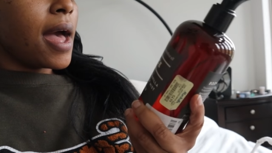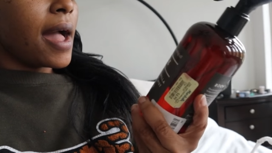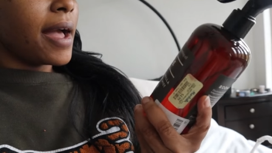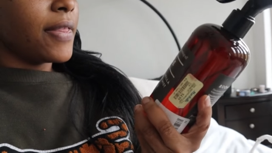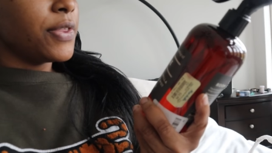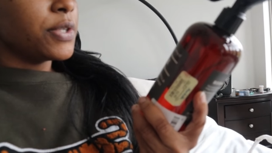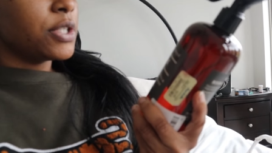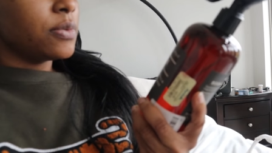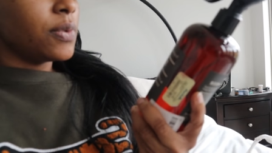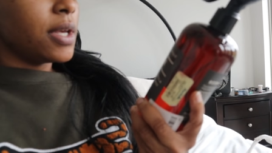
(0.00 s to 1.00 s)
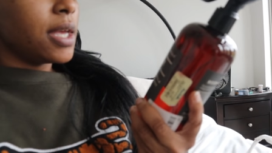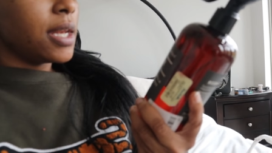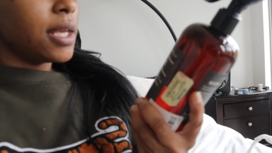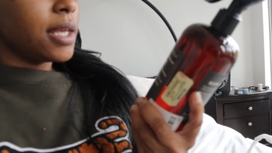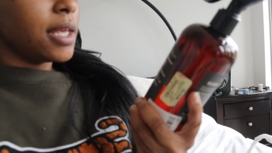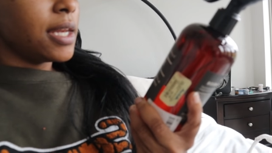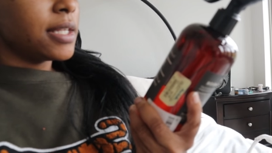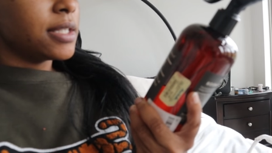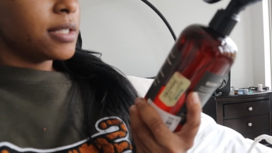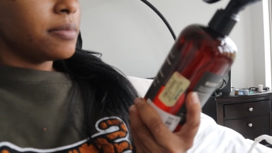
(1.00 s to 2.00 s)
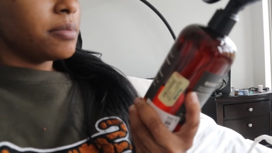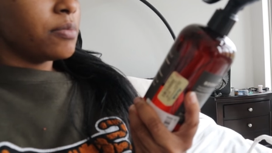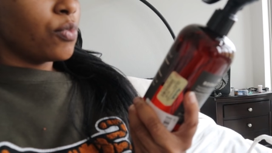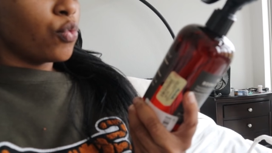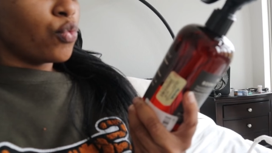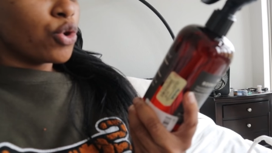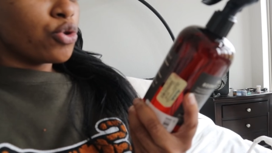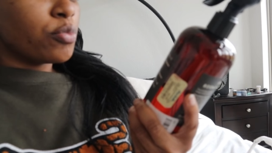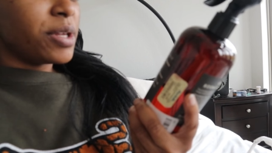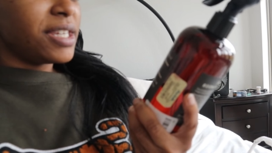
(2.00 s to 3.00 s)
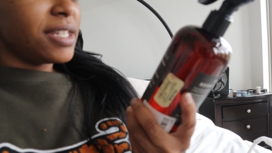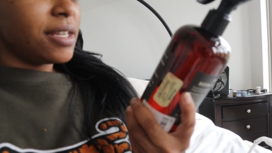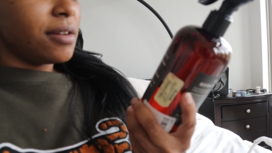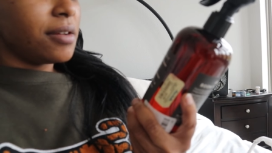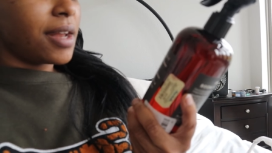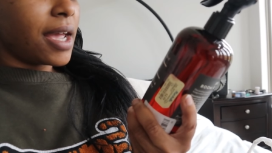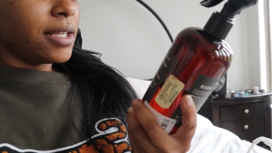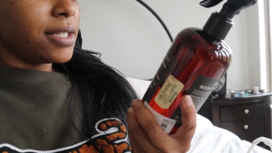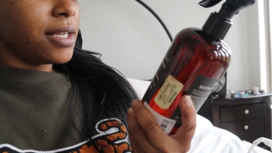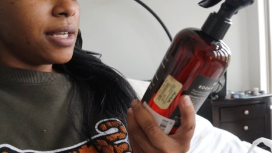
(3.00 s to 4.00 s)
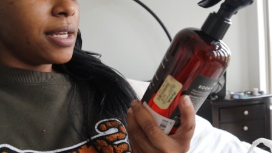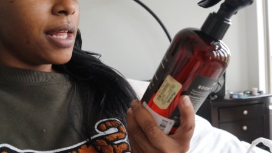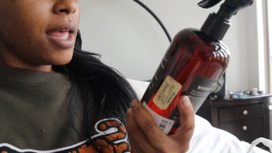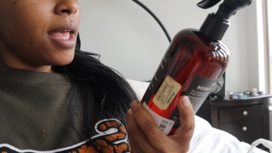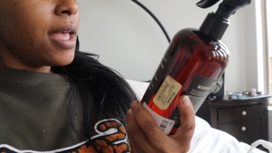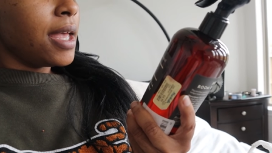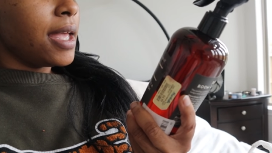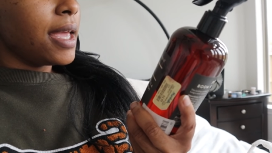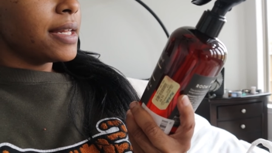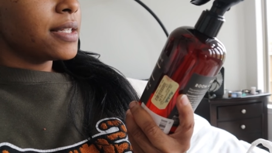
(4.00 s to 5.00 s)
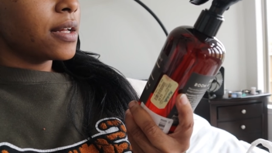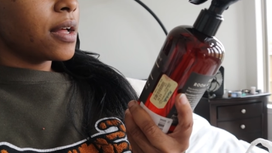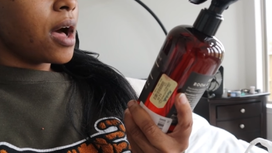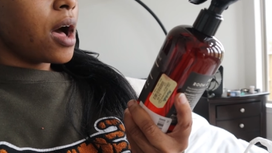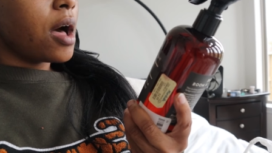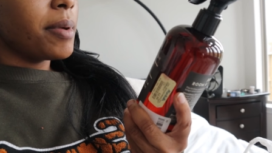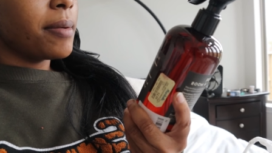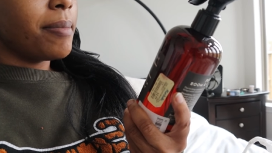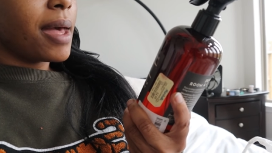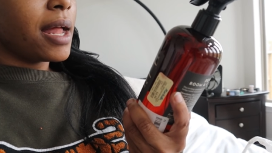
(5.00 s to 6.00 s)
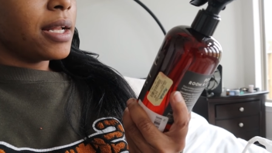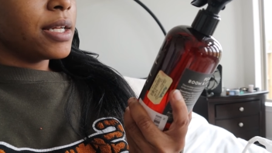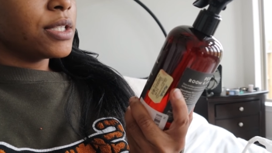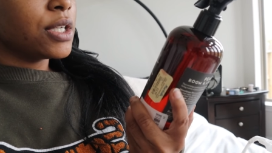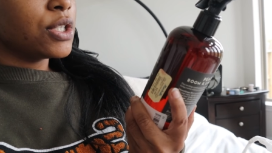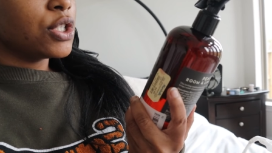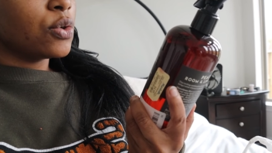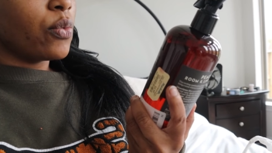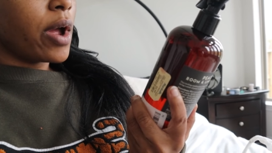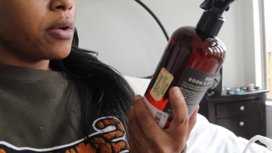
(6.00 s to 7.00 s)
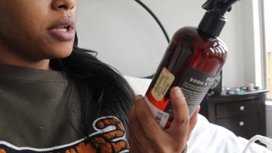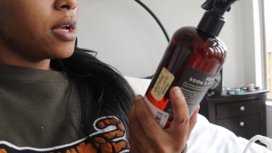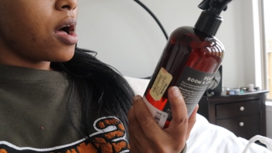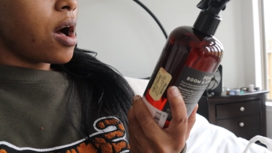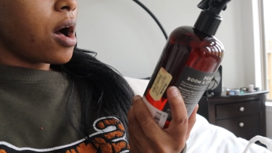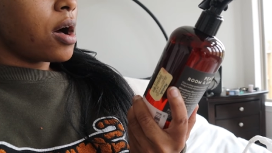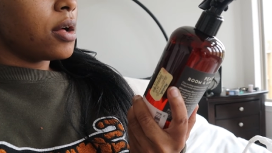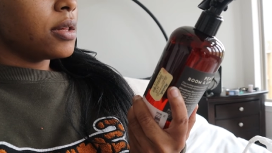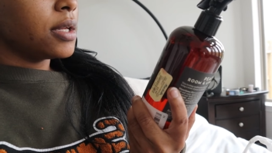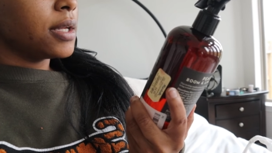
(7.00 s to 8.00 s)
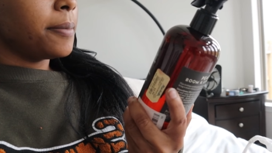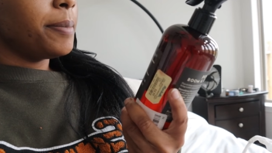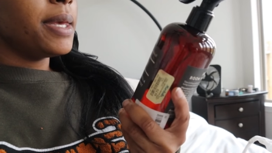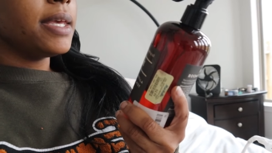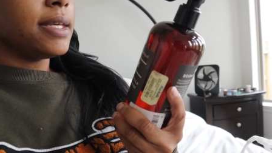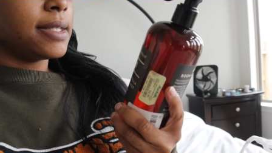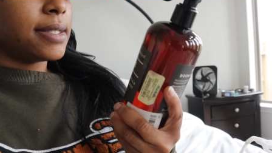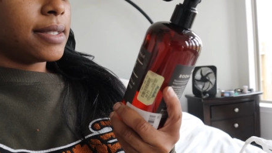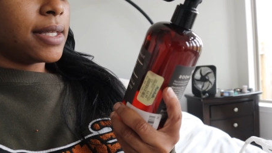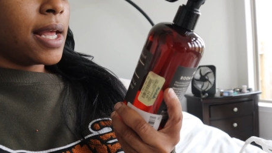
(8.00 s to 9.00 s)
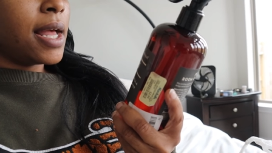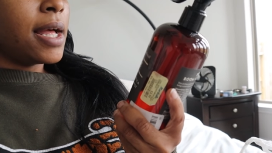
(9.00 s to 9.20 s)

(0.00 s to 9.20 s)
I got this one. It is Room ten nineteen. It is a calming balance surrounding all, peace,